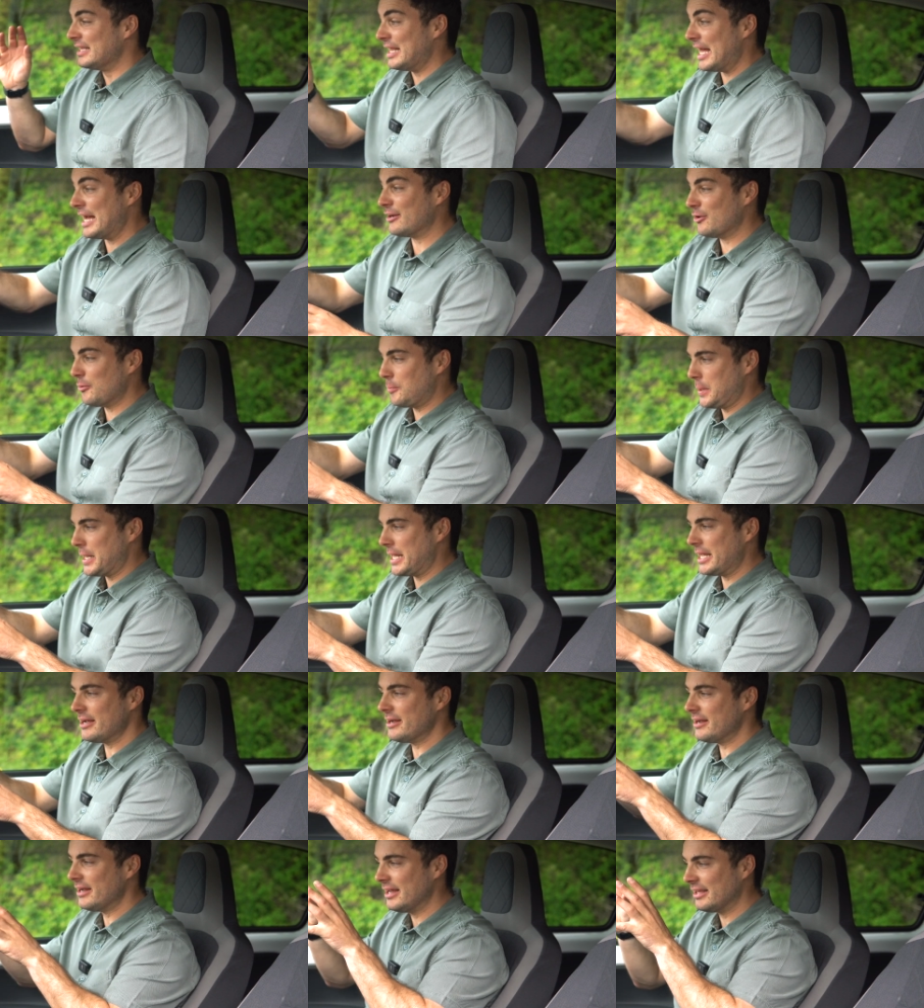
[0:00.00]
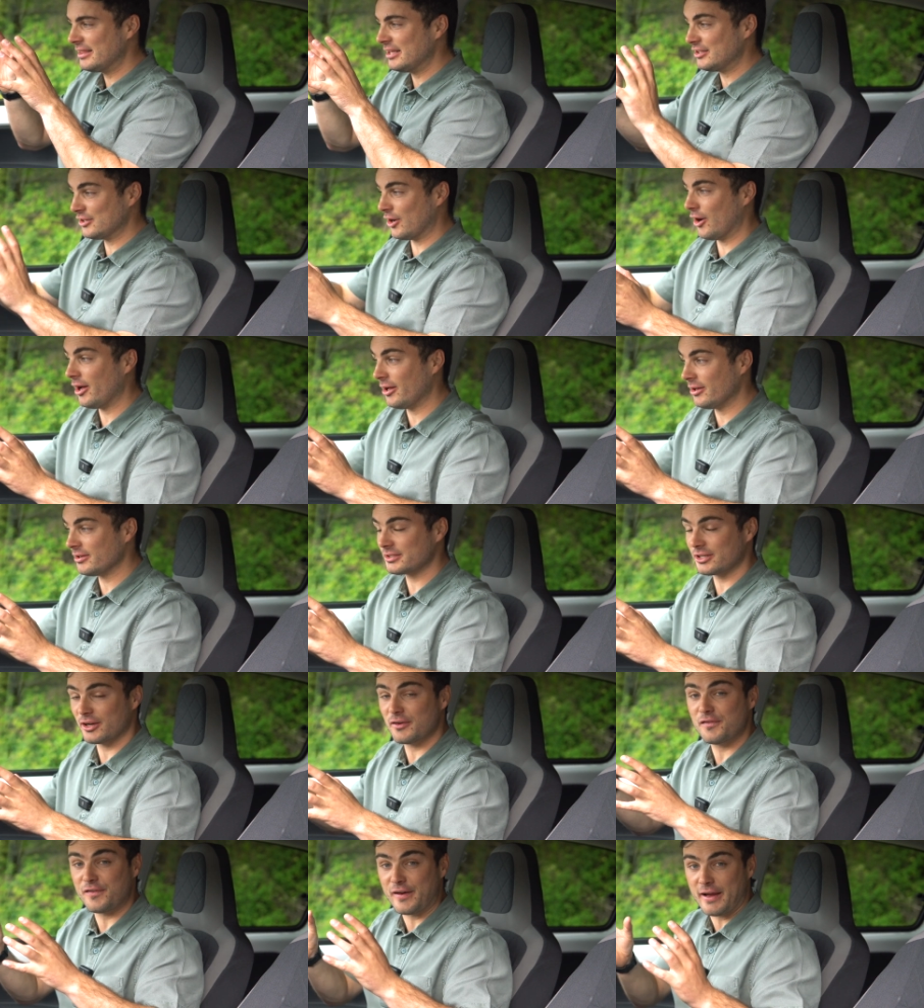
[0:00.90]
Then up here, the
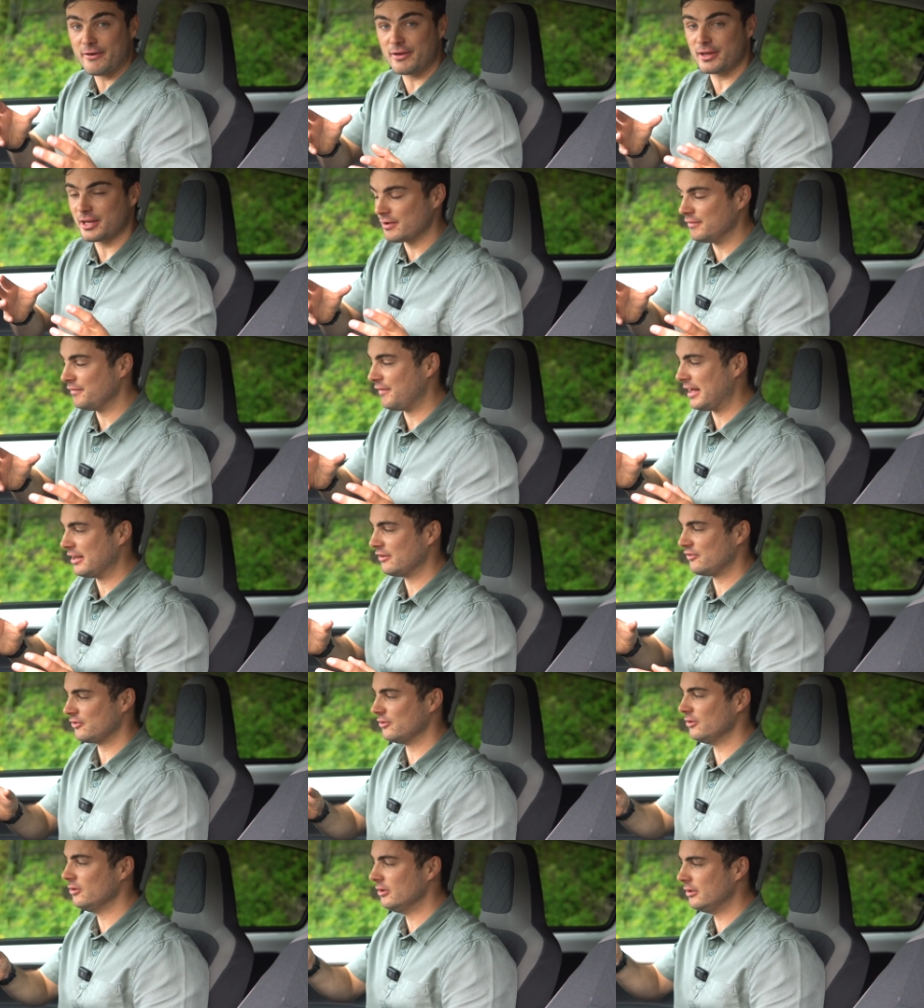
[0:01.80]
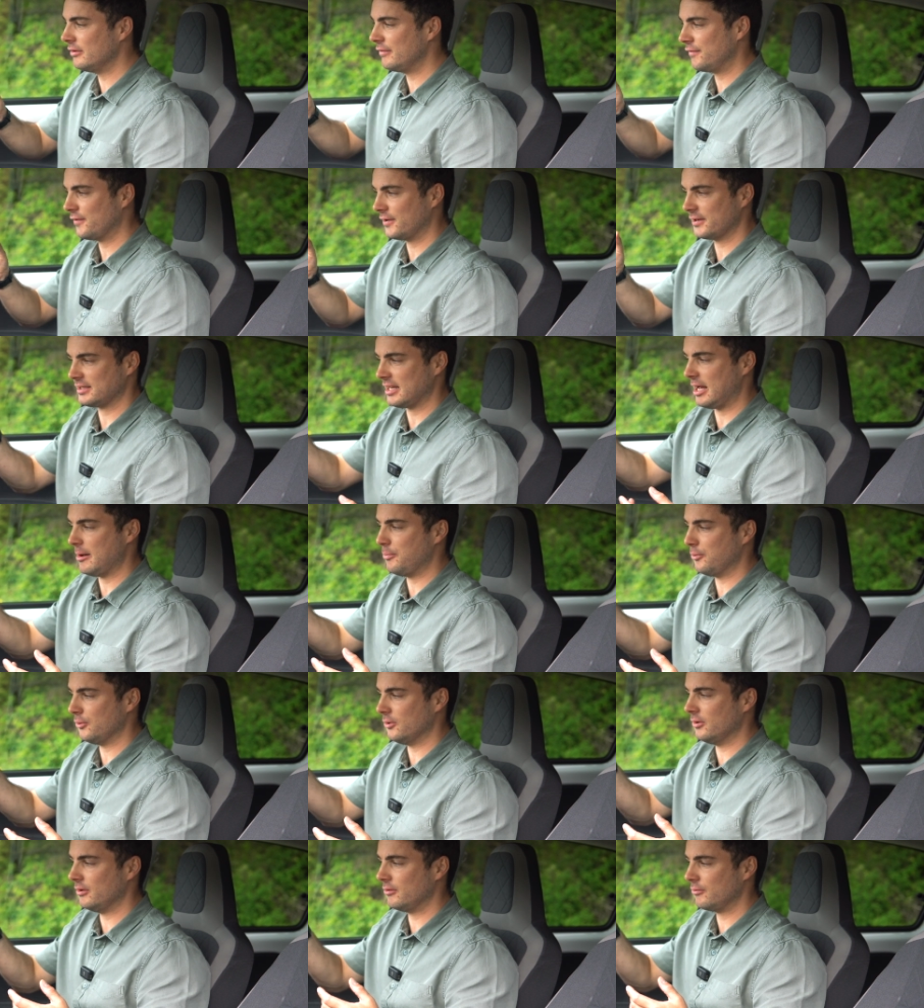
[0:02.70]
dials are very conventional. For
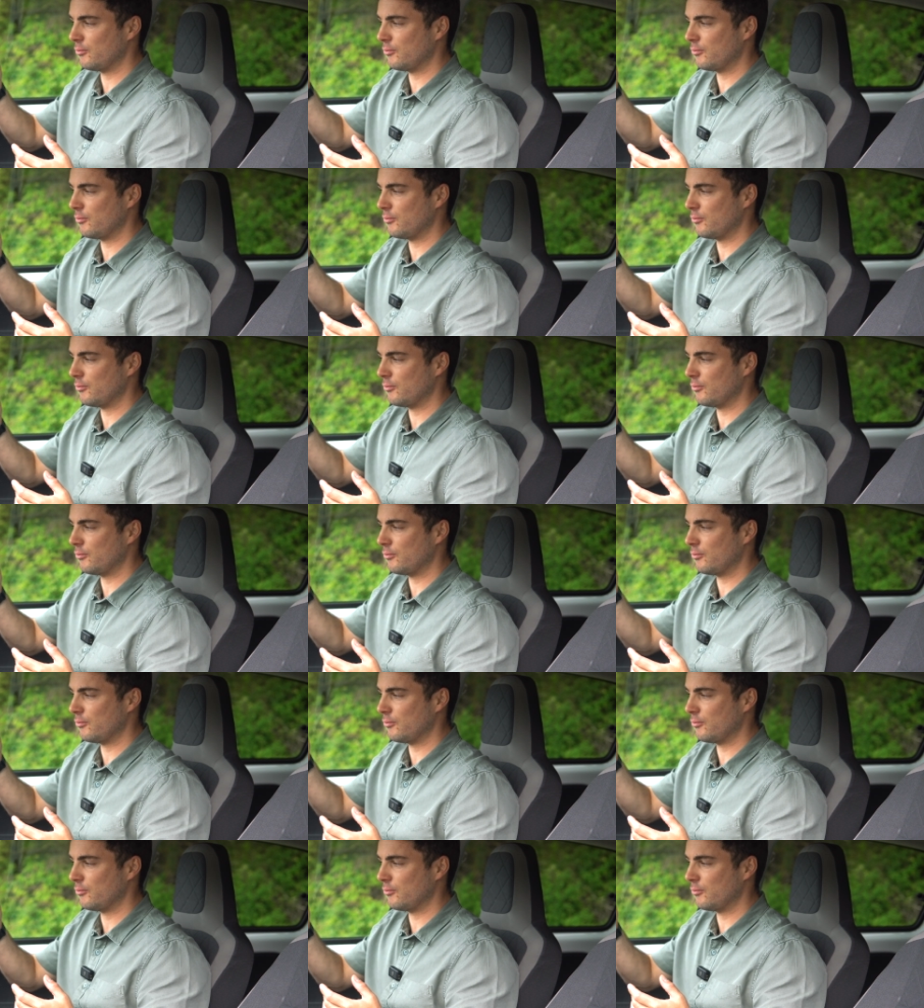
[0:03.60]
example,